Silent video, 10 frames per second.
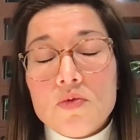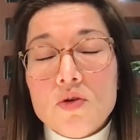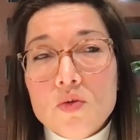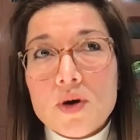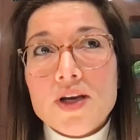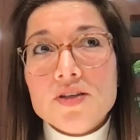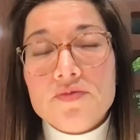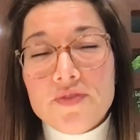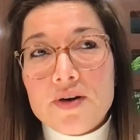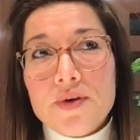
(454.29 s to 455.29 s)

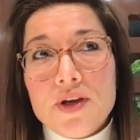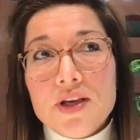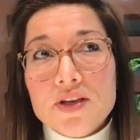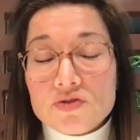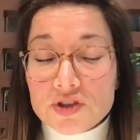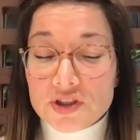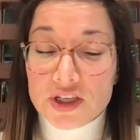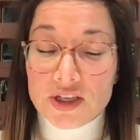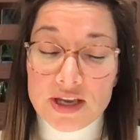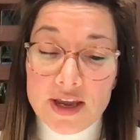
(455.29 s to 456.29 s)
always very
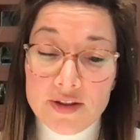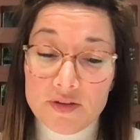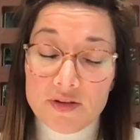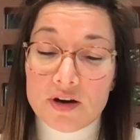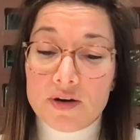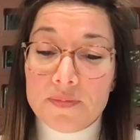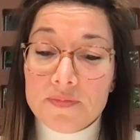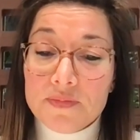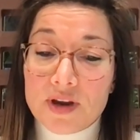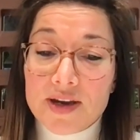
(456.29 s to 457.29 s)
interested and
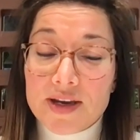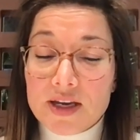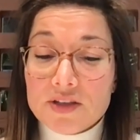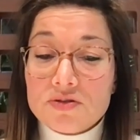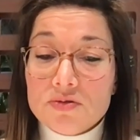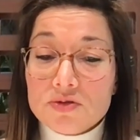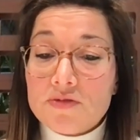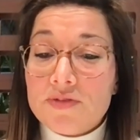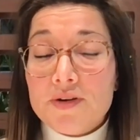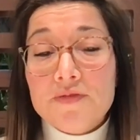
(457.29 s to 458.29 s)
um, I guess
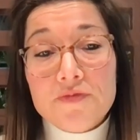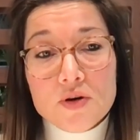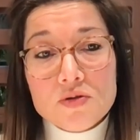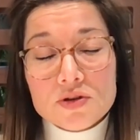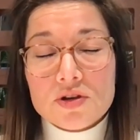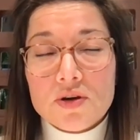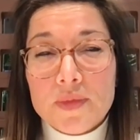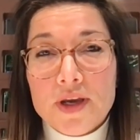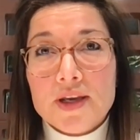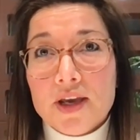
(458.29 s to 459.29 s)
also very focused on
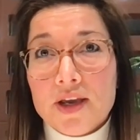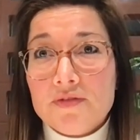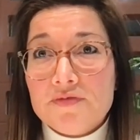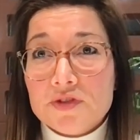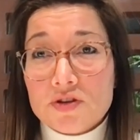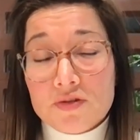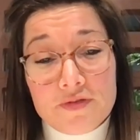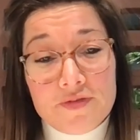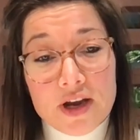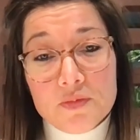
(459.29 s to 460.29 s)
making
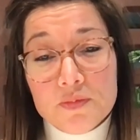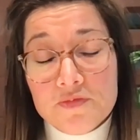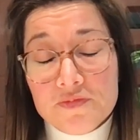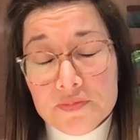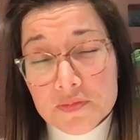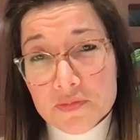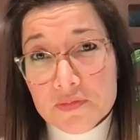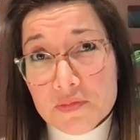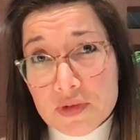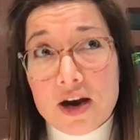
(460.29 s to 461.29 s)
photography out
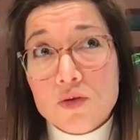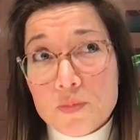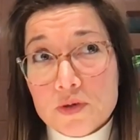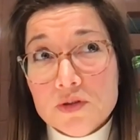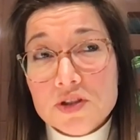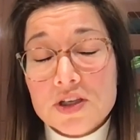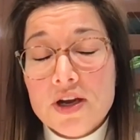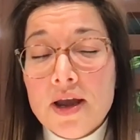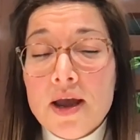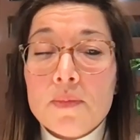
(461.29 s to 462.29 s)
output,
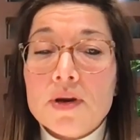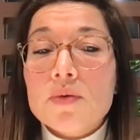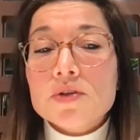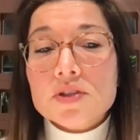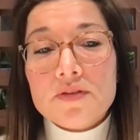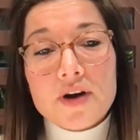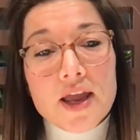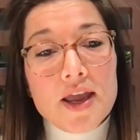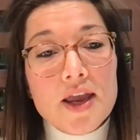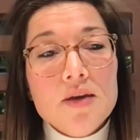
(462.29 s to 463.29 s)
but I was never
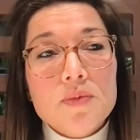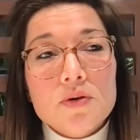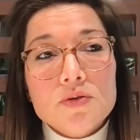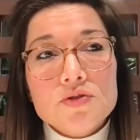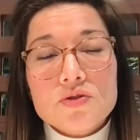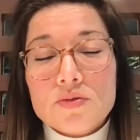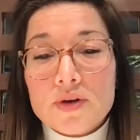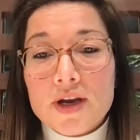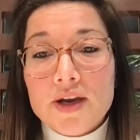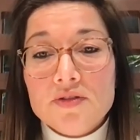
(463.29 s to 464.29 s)
able to
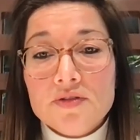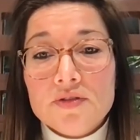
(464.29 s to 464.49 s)
create